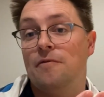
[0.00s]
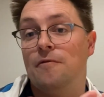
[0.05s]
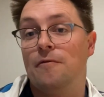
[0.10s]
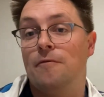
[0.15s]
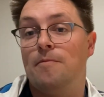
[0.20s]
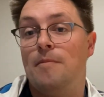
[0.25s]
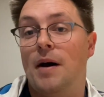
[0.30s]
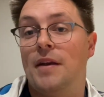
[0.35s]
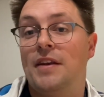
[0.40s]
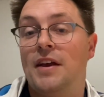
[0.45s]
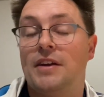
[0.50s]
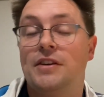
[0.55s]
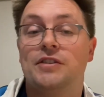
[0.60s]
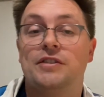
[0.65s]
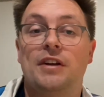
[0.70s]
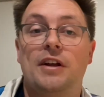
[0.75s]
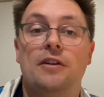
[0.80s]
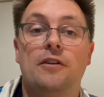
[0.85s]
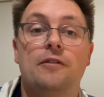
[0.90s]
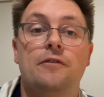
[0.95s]
Monday's
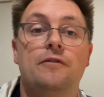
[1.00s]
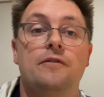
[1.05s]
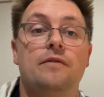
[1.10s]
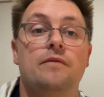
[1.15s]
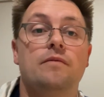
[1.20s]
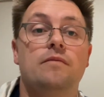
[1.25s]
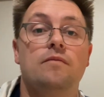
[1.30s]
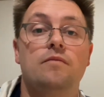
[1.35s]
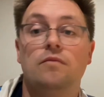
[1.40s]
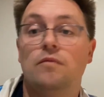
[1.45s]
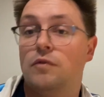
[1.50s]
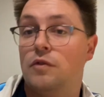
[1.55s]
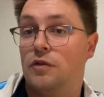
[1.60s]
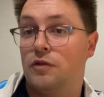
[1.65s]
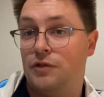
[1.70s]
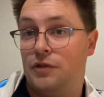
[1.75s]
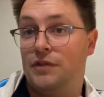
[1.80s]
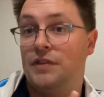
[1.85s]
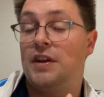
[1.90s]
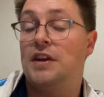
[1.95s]
sell-off
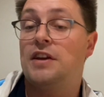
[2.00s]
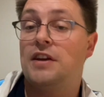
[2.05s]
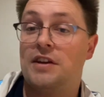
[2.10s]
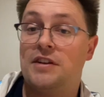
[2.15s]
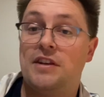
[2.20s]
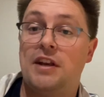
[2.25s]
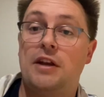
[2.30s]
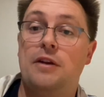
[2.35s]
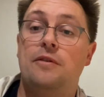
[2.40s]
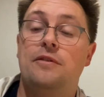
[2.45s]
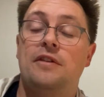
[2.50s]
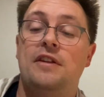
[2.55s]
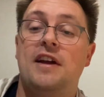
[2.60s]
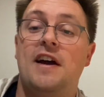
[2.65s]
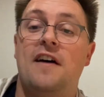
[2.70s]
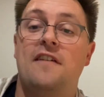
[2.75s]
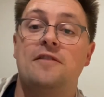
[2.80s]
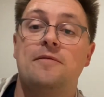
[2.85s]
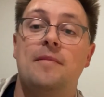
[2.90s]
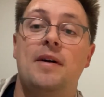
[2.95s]
did continue into the
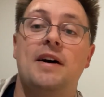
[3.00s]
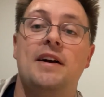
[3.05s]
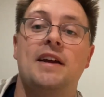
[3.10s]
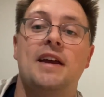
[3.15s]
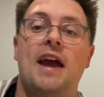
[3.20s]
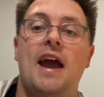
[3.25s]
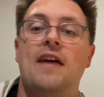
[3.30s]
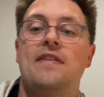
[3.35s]
aftermarket,